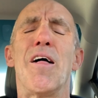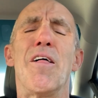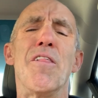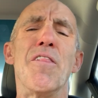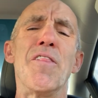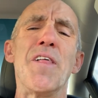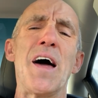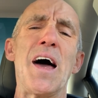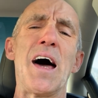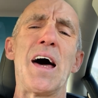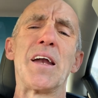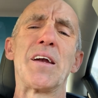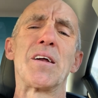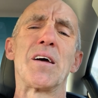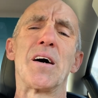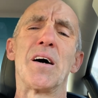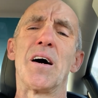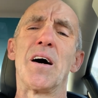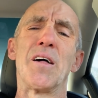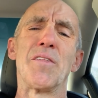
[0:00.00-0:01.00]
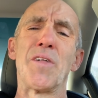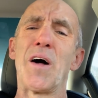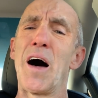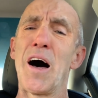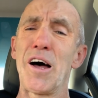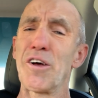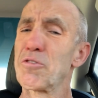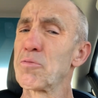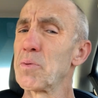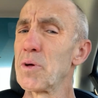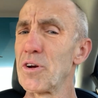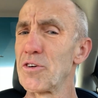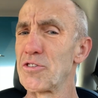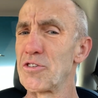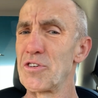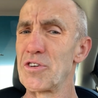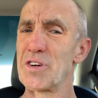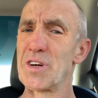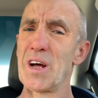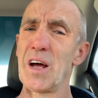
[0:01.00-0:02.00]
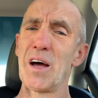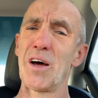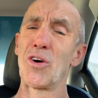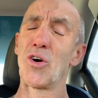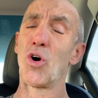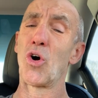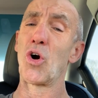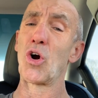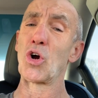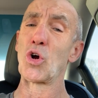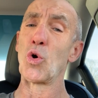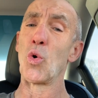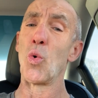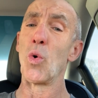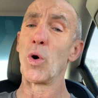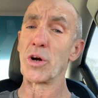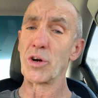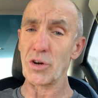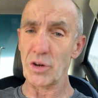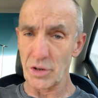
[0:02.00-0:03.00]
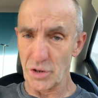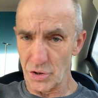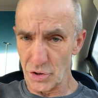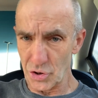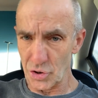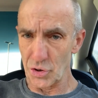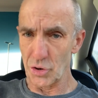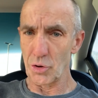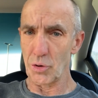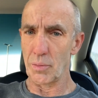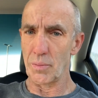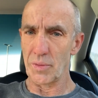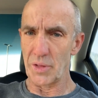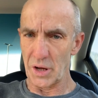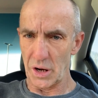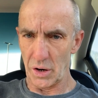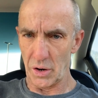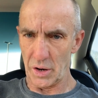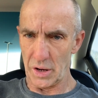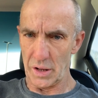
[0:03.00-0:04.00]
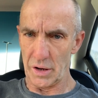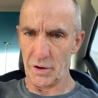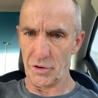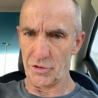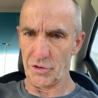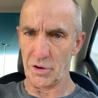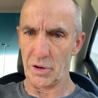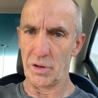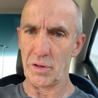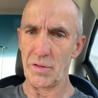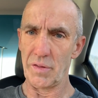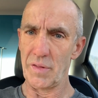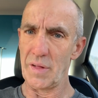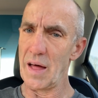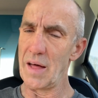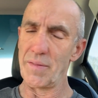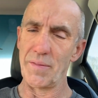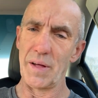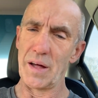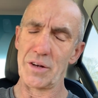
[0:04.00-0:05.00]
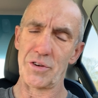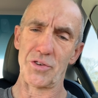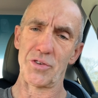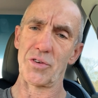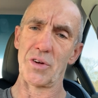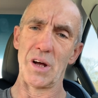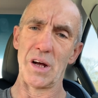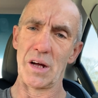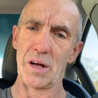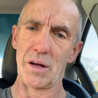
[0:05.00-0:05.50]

that the hospitals in town are going to consume their energy. That's